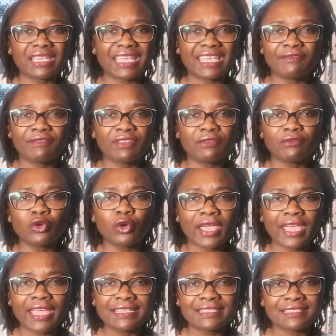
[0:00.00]
even if
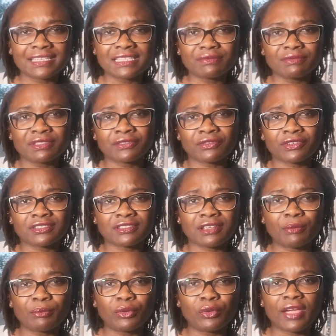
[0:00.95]
you're 8 centimeters, for
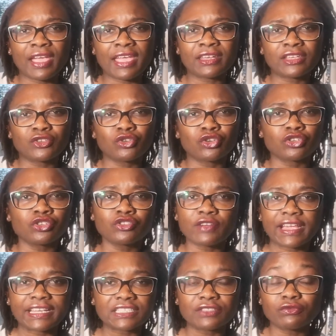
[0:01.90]
example, and you're
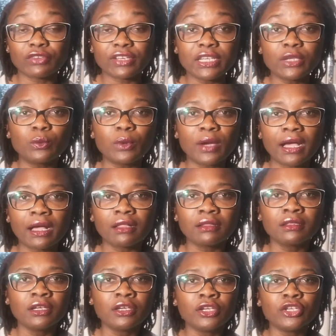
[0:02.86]
contracting really
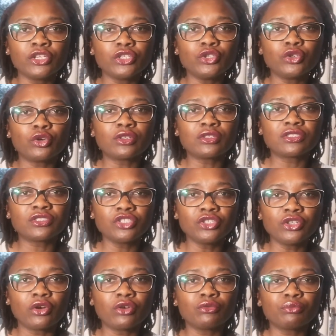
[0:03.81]
well, you're,
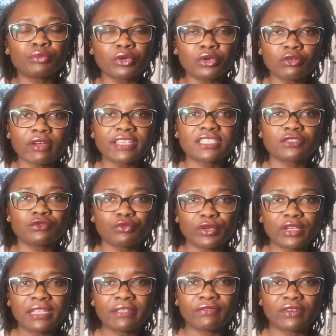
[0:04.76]
progressing
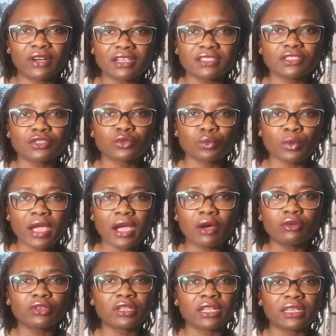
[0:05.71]
really fast as
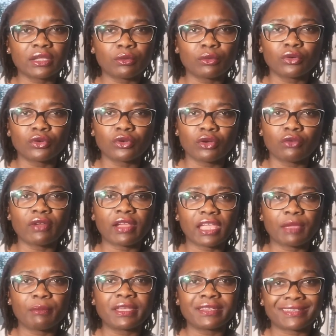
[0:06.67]
well, then they will not
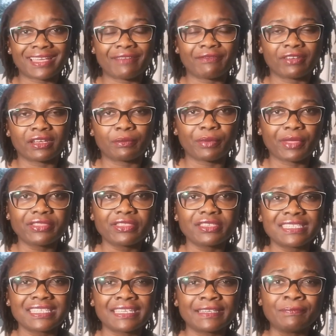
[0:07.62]
recommend having the
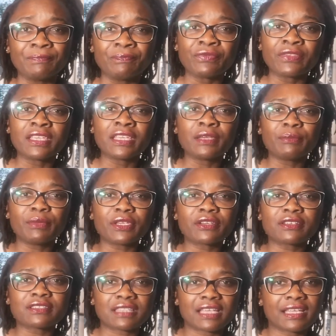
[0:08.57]
pethidine.
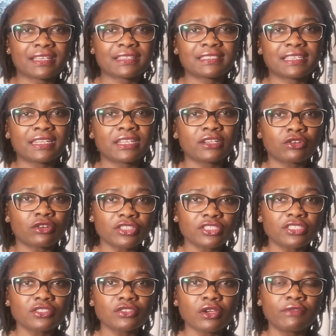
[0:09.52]
Because like I said, it
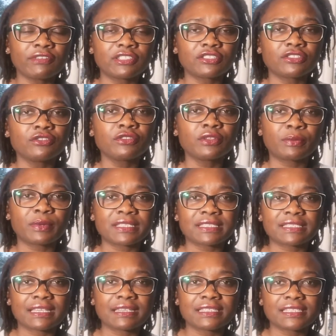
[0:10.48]
crosses over to the
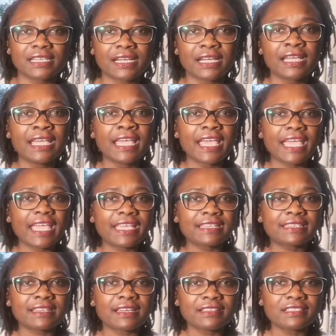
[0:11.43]
placenta.
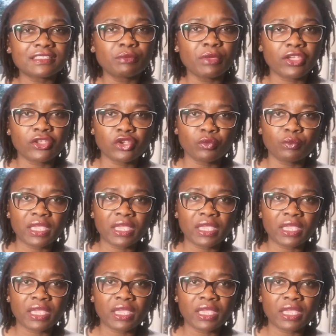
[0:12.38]
It does make your